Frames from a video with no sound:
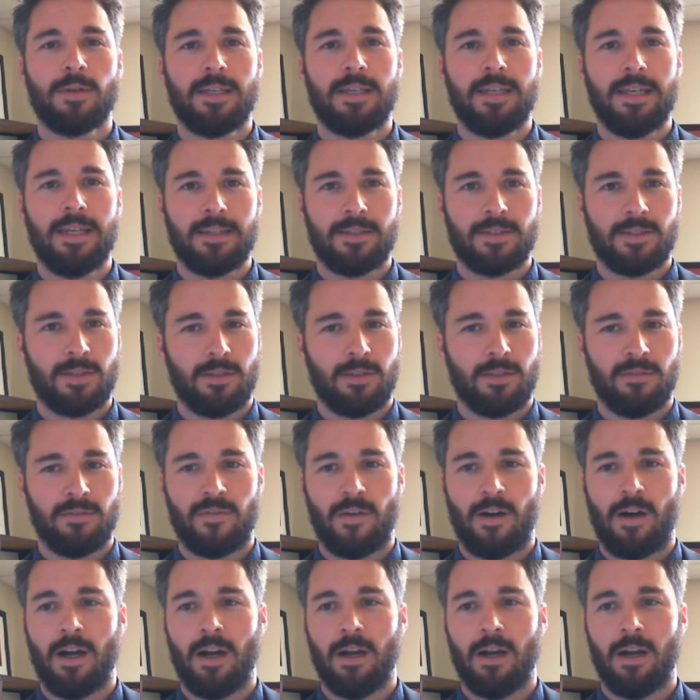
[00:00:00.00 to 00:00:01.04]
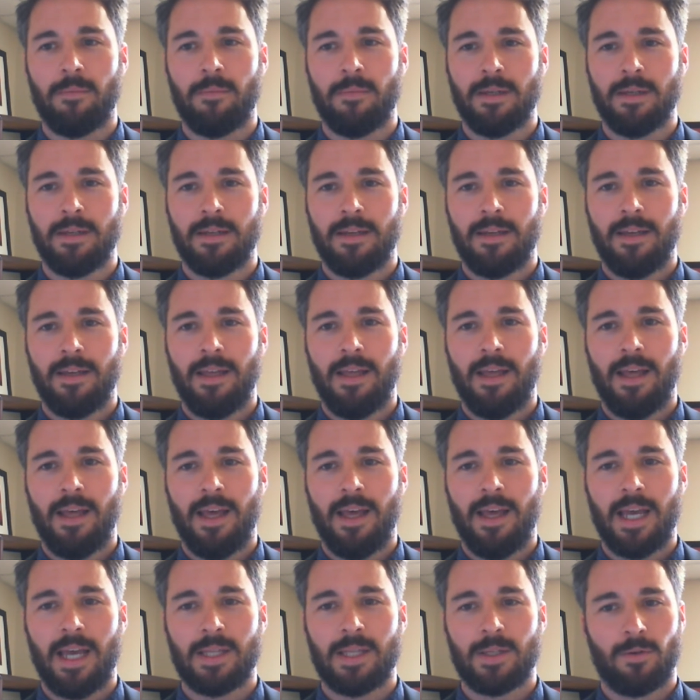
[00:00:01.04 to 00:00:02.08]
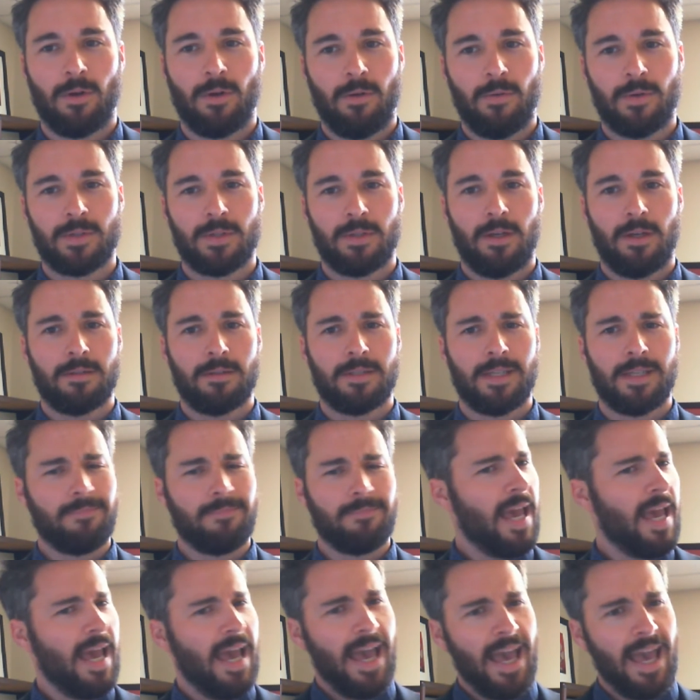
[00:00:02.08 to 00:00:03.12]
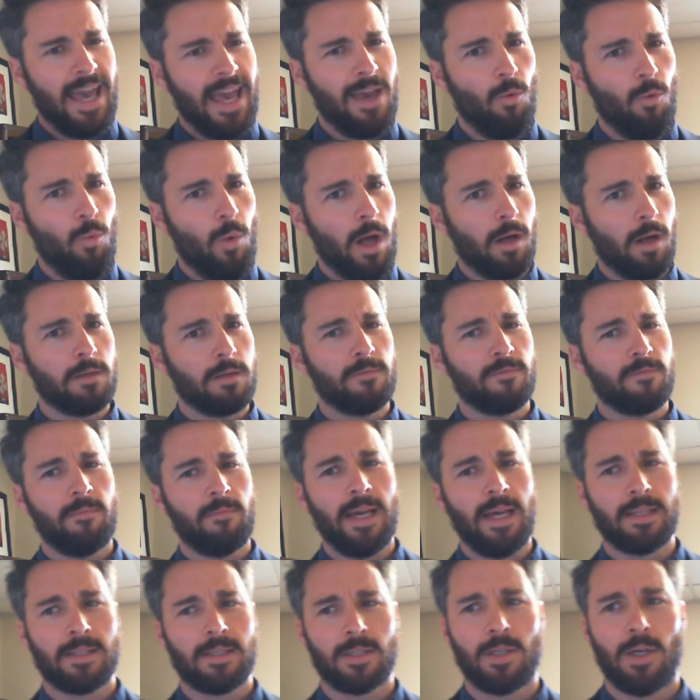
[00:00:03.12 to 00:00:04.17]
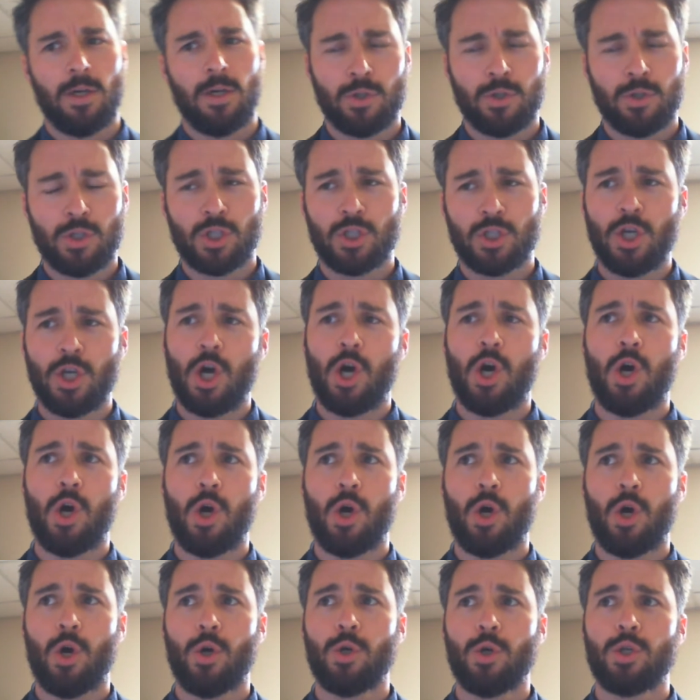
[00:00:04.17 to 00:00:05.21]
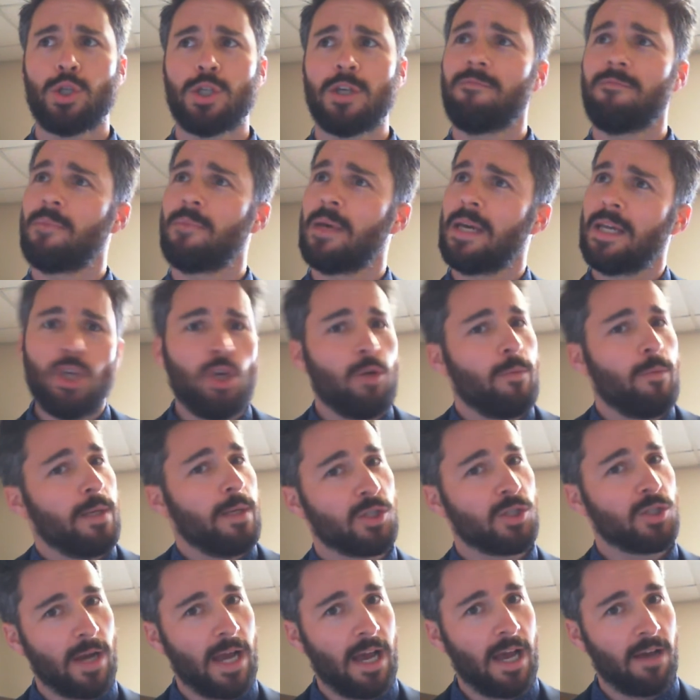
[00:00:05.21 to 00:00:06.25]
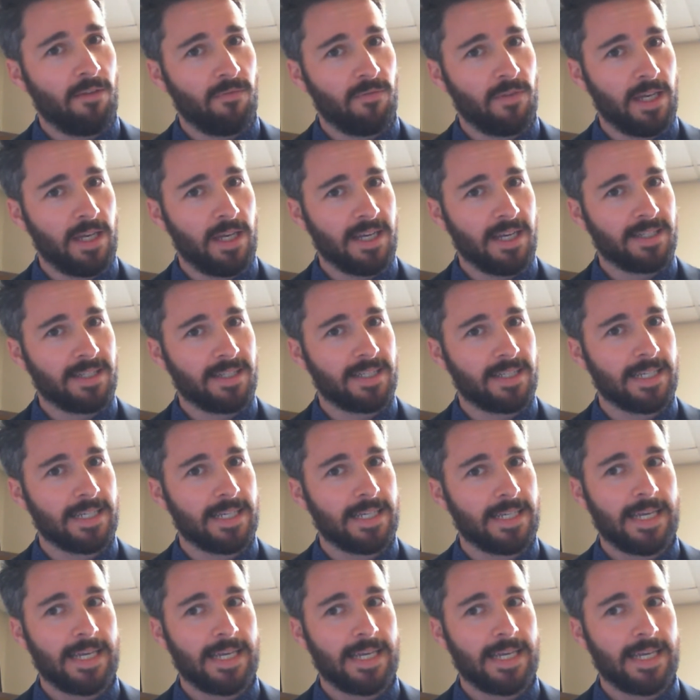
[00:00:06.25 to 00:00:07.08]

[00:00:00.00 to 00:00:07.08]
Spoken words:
get to the farm and the growers are there saying, hey, welcome from Mexico. So you've been human trafficked.